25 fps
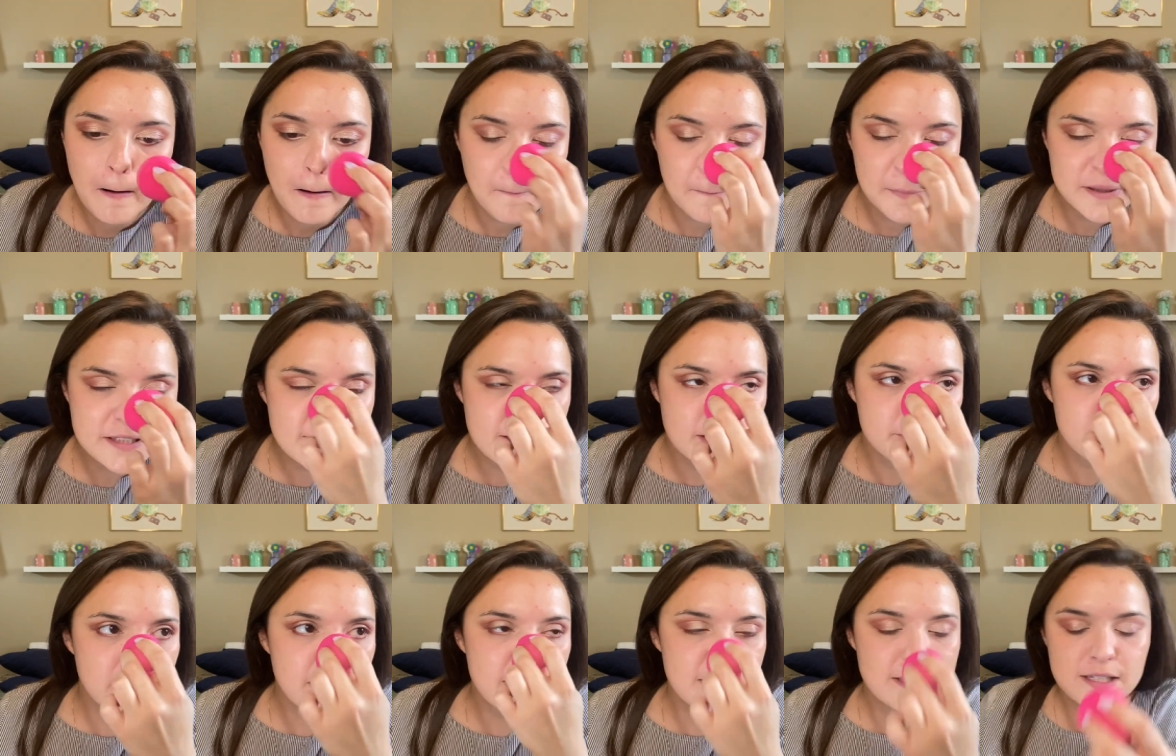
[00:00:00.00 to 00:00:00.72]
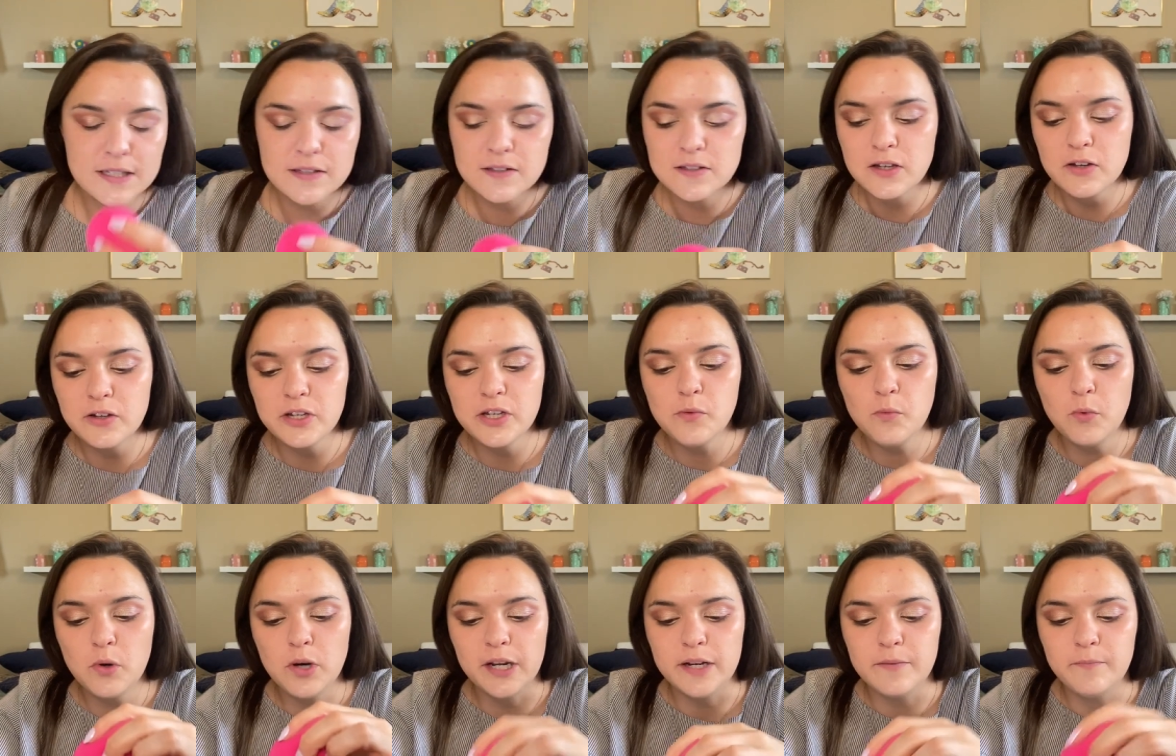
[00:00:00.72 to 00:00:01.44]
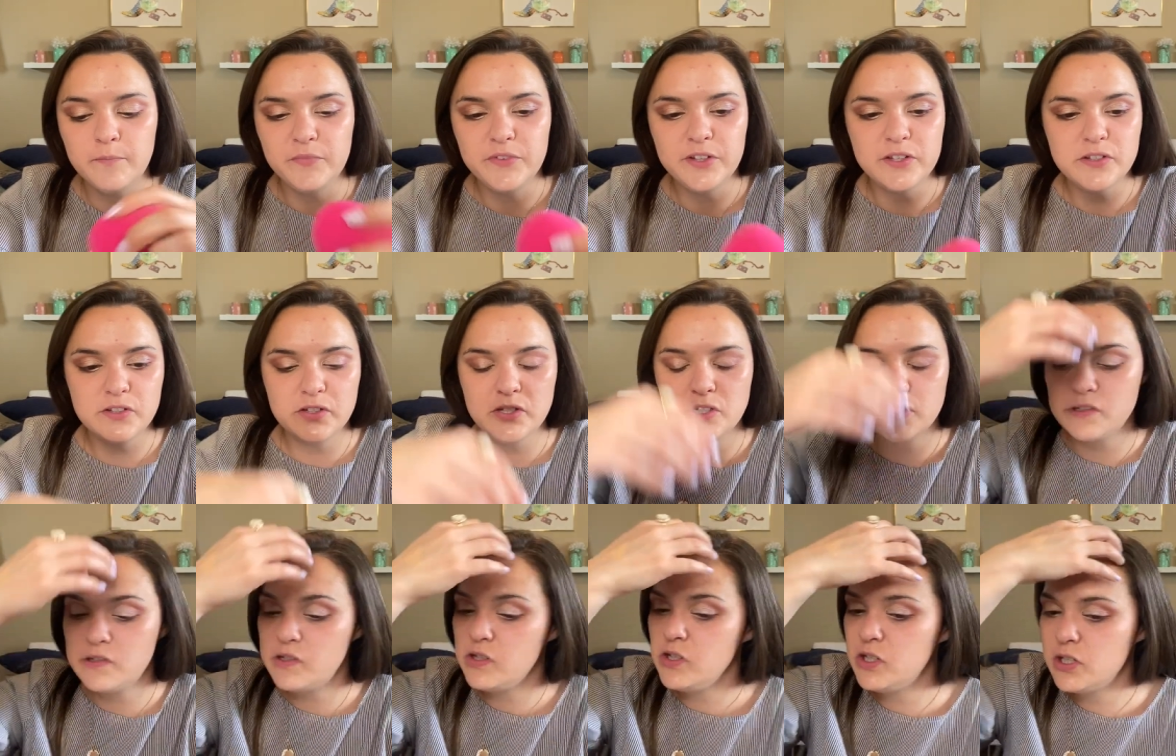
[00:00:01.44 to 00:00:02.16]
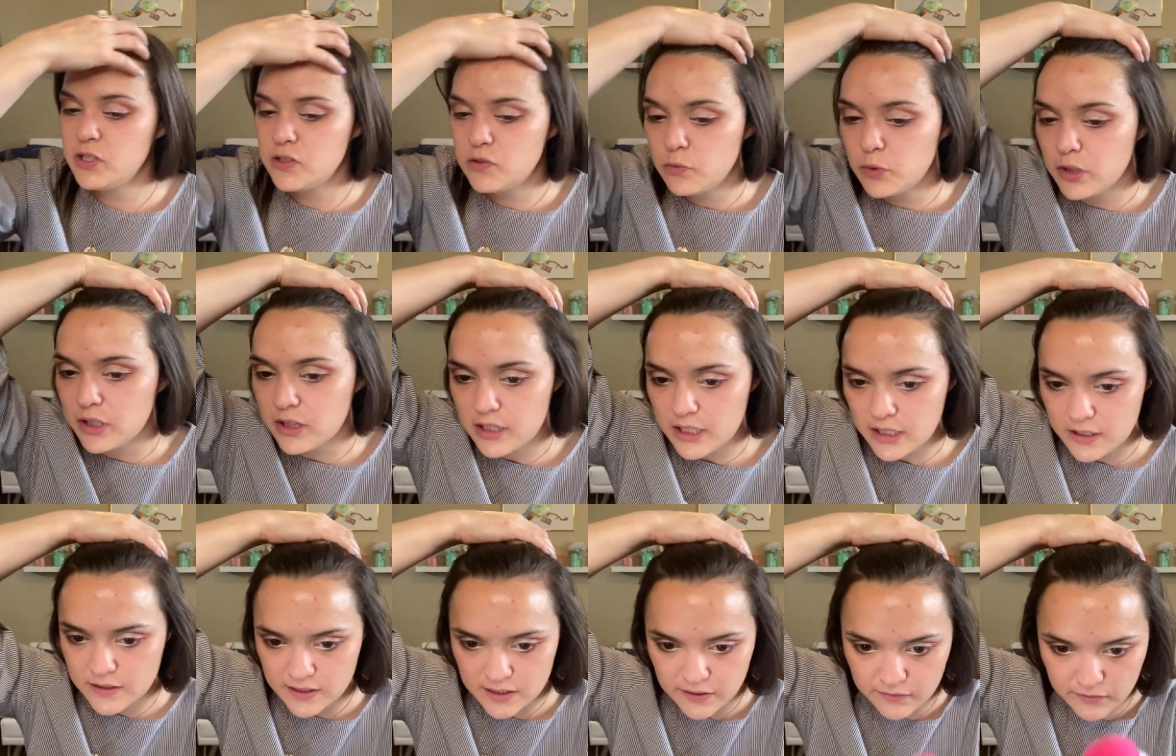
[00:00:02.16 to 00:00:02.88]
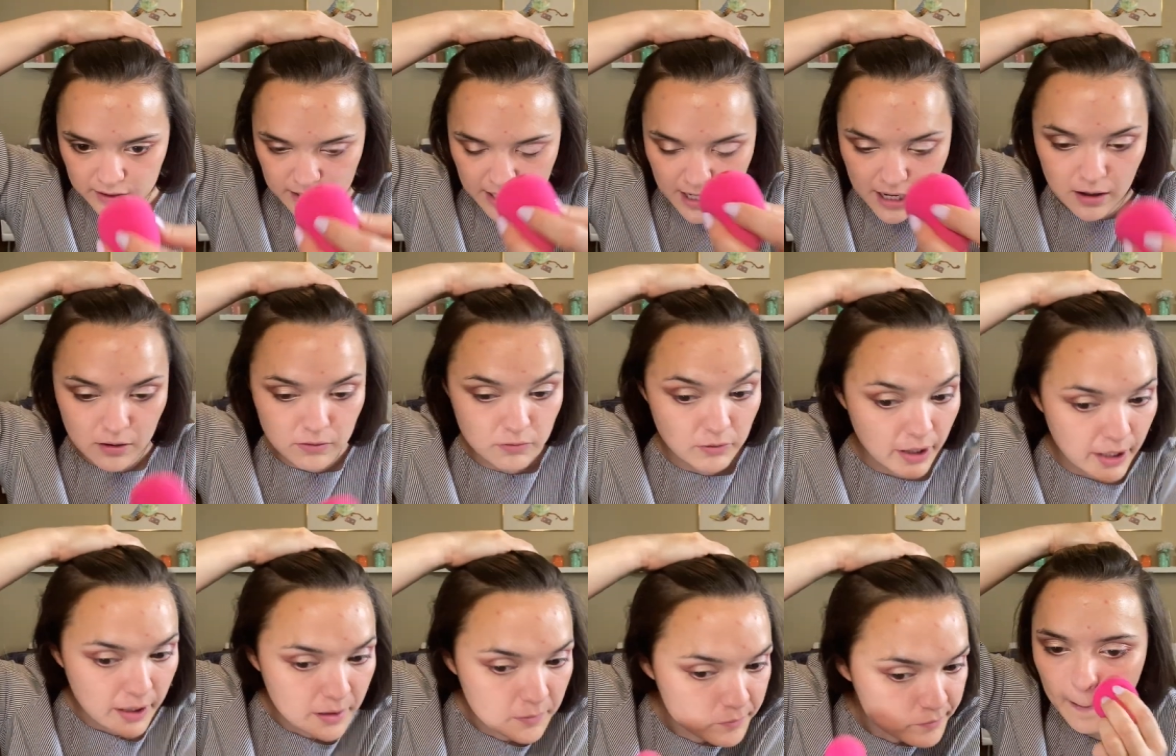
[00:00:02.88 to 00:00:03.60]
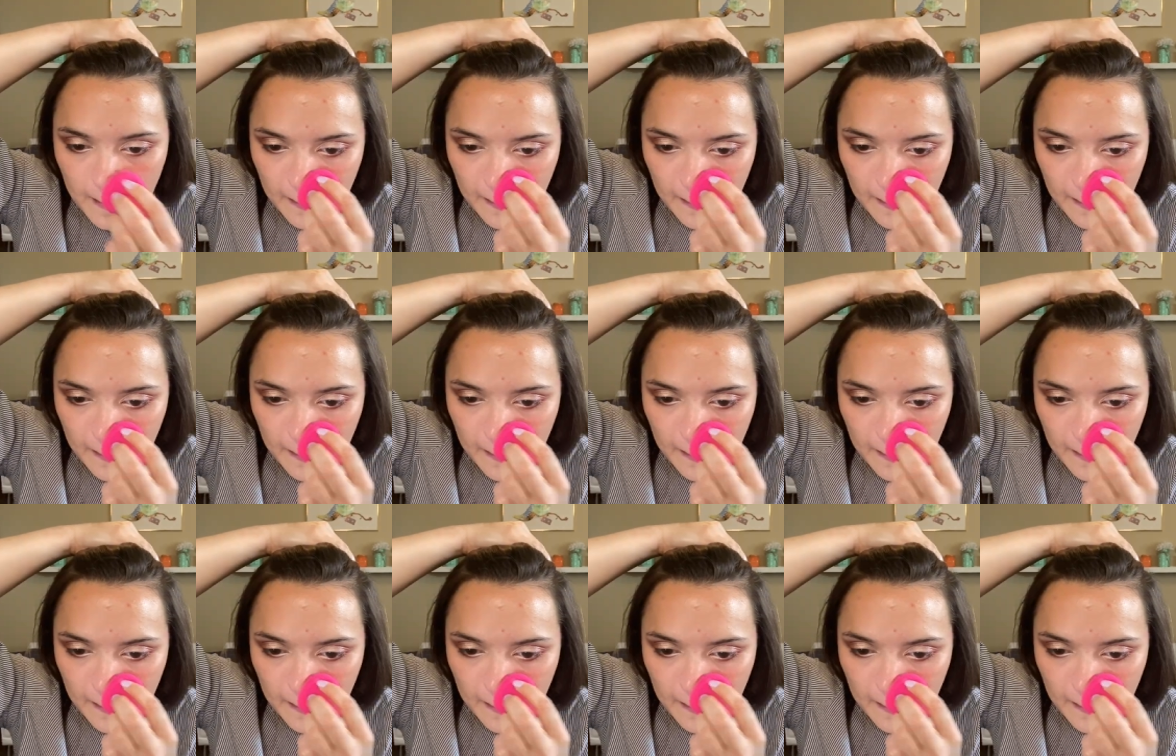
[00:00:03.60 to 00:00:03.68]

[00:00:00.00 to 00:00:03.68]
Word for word: But some days that's all you want. Is just, you just want things evened out, right?